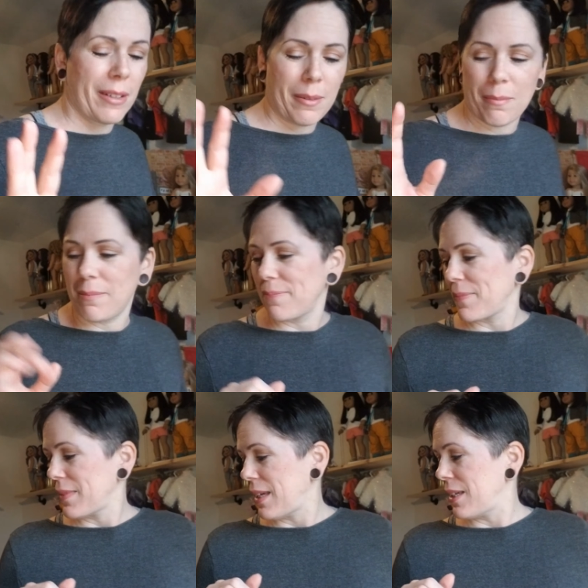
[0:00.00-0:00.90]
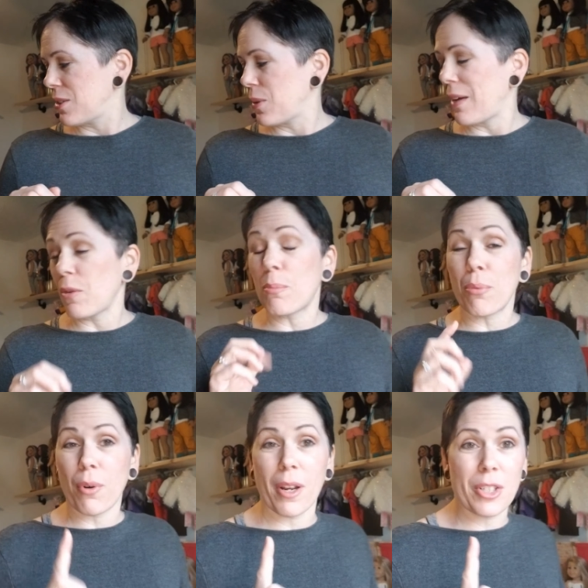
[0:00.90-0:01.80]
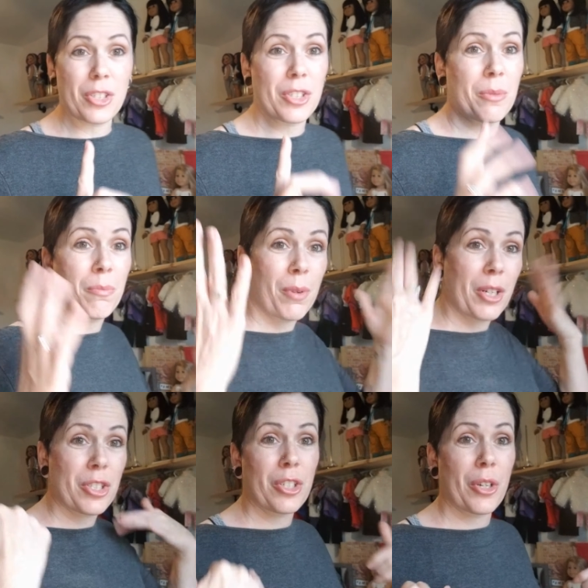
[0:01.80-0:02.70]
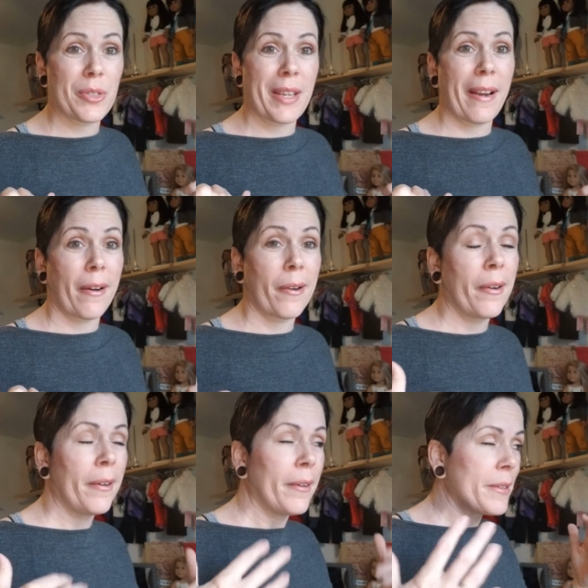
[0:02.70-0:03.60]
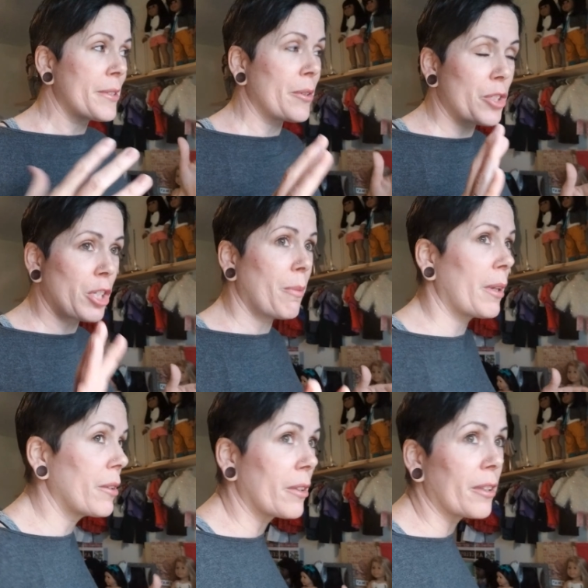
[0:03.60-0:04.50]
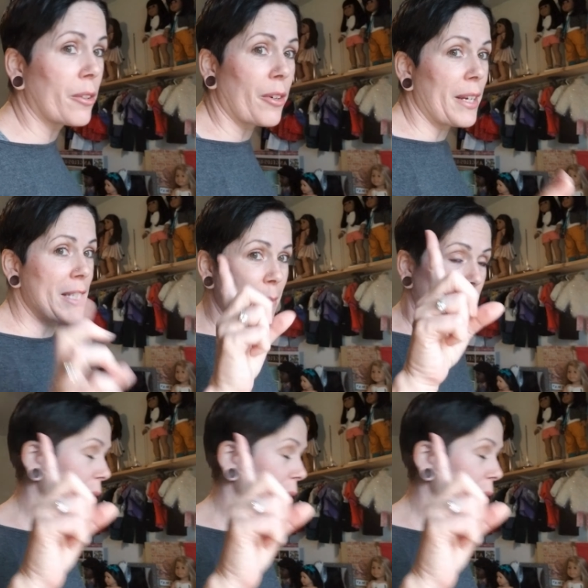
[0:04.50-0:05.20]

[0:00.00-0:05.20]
Um, I don't have a brush to brush the doll's hair, so she might look a little crazy, but